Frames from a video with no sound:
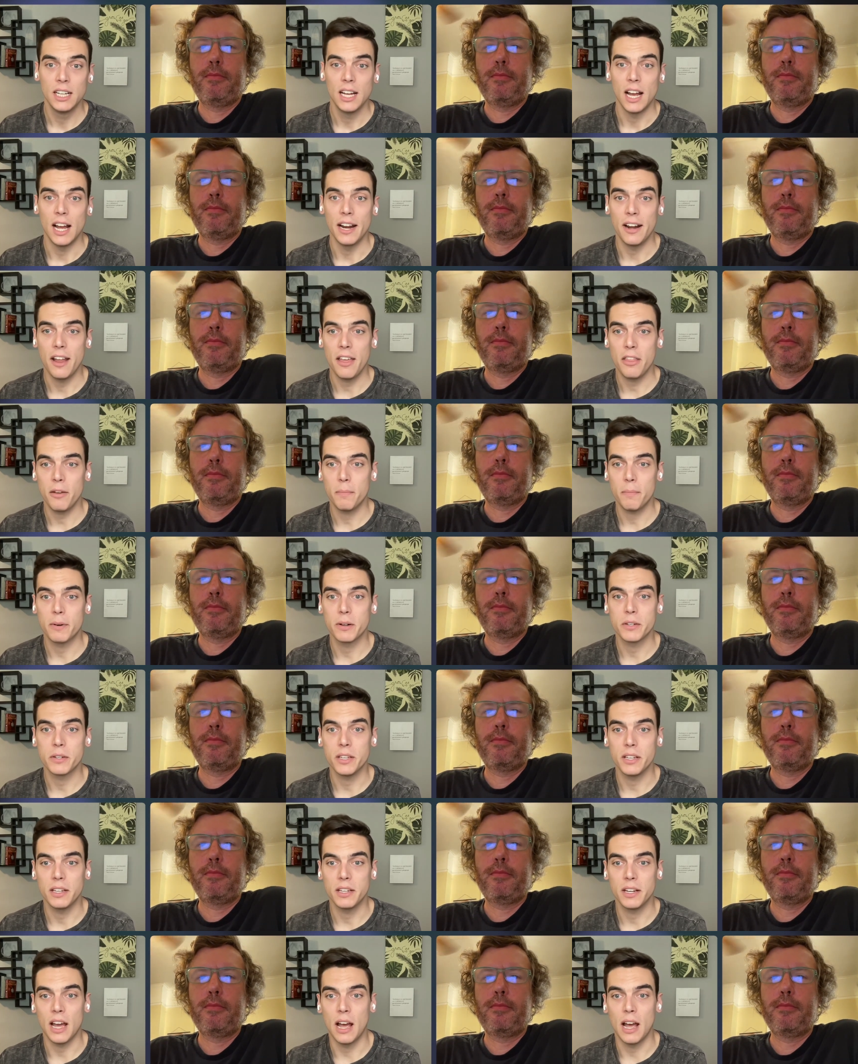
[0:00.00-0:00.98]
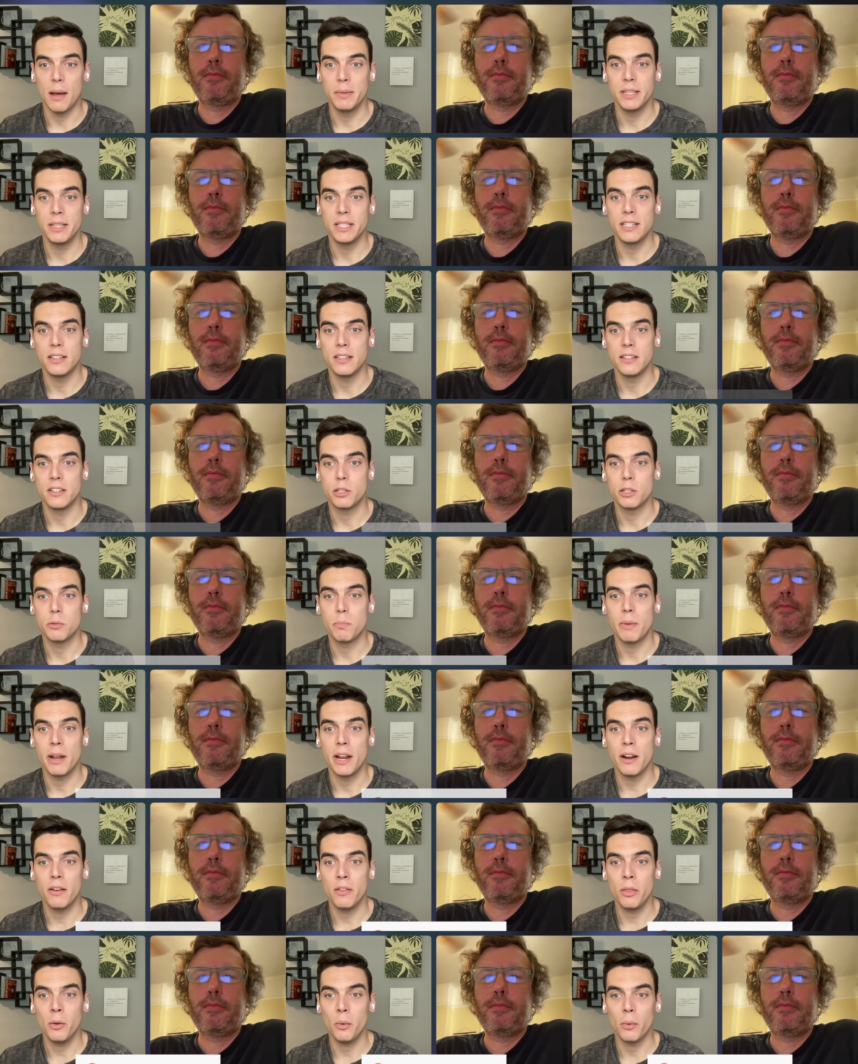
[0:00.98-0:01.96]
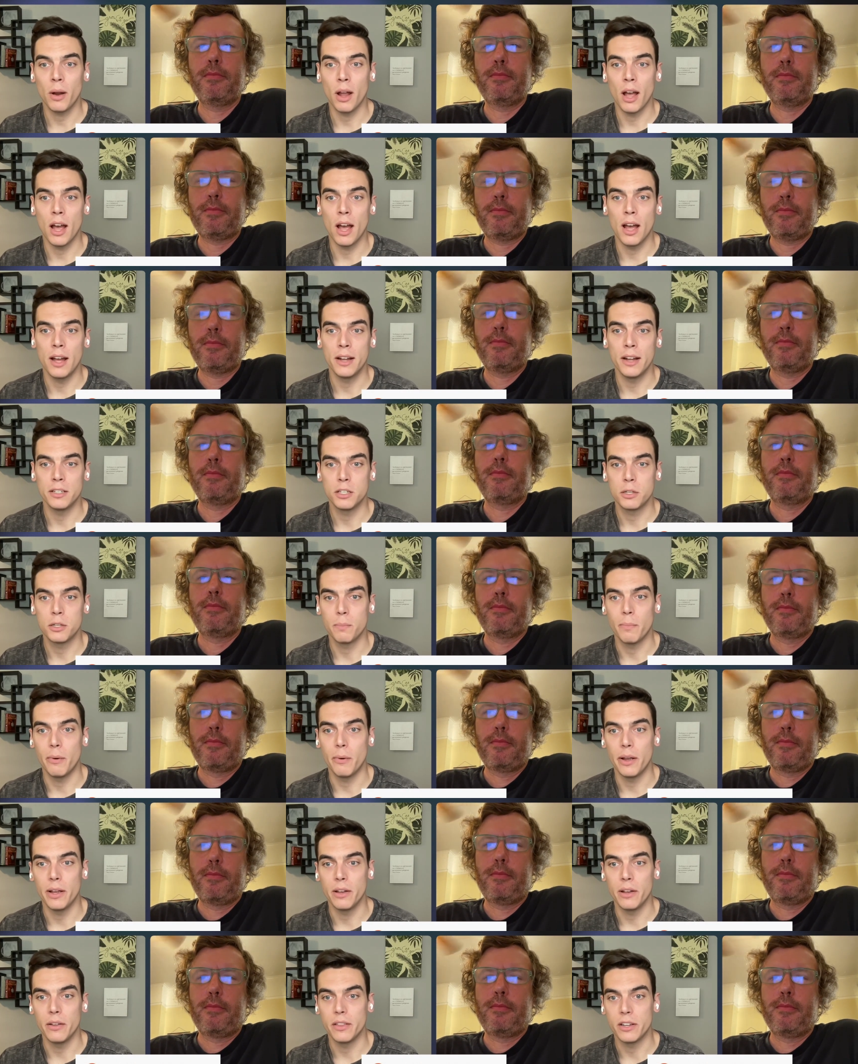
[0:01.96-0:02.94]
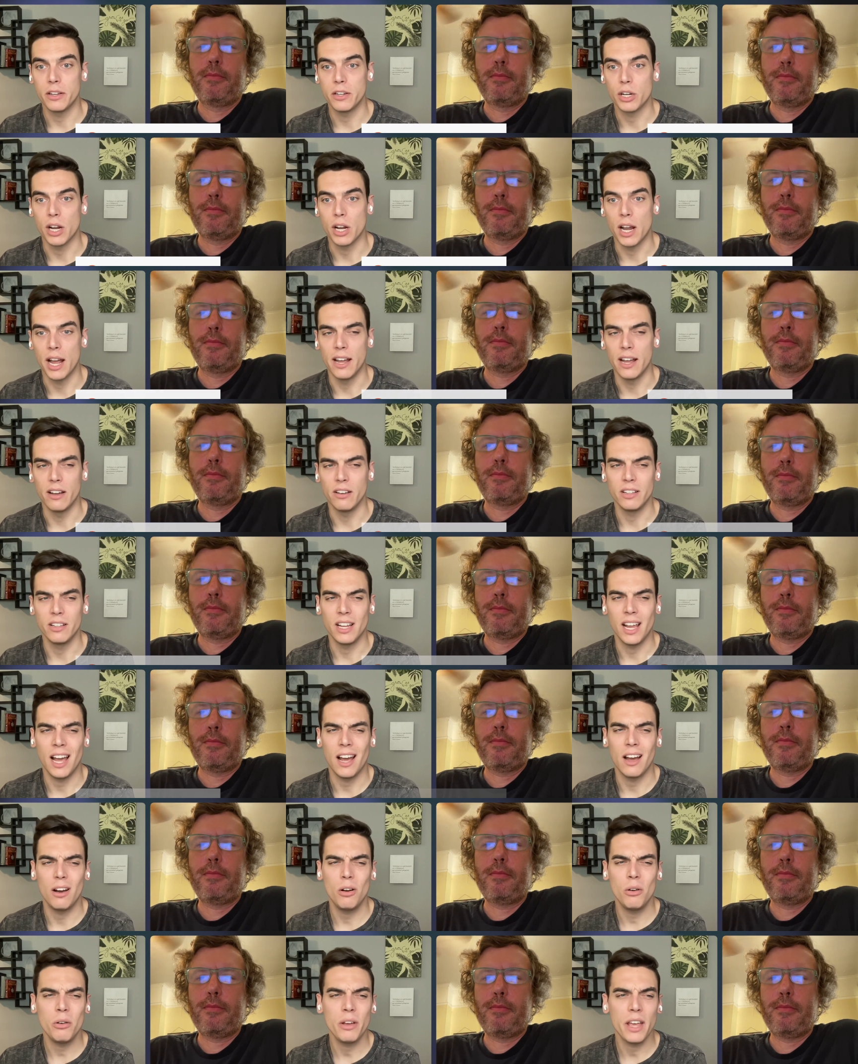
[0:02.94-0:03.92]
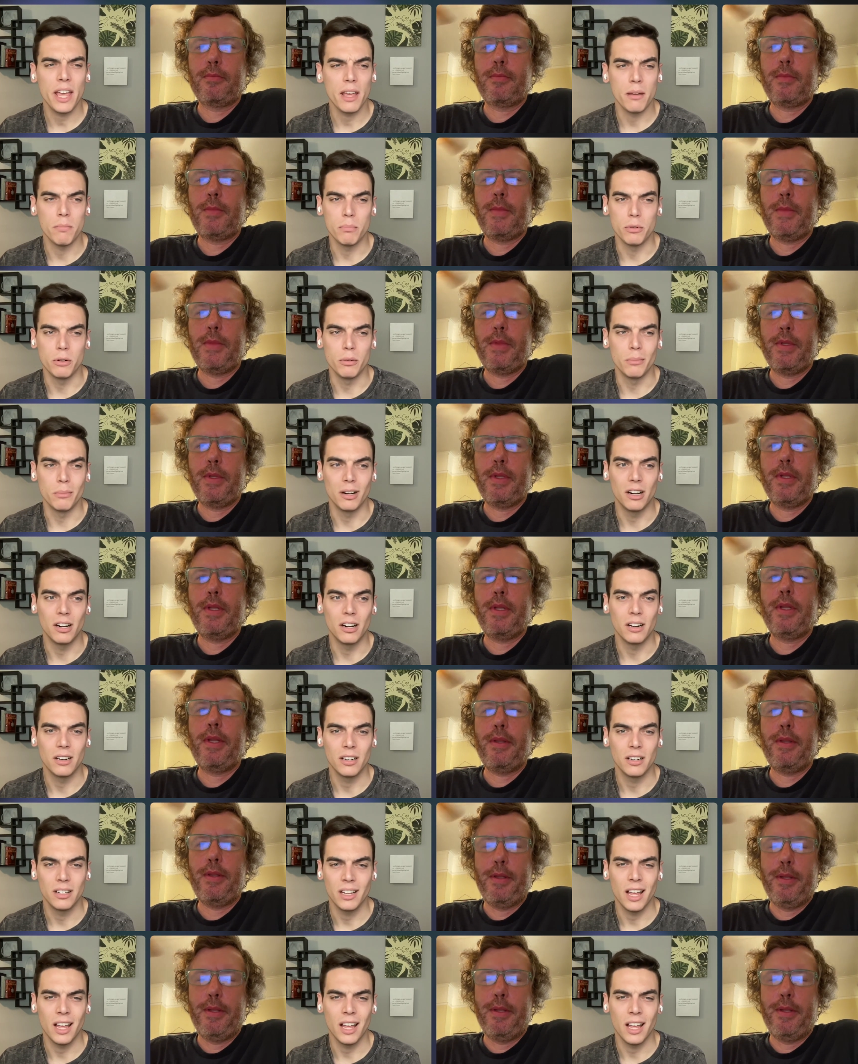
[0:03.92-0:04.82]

Speaker 1: Another person commented, Spare the rod, spoil the child. Yeah, okay, boomer.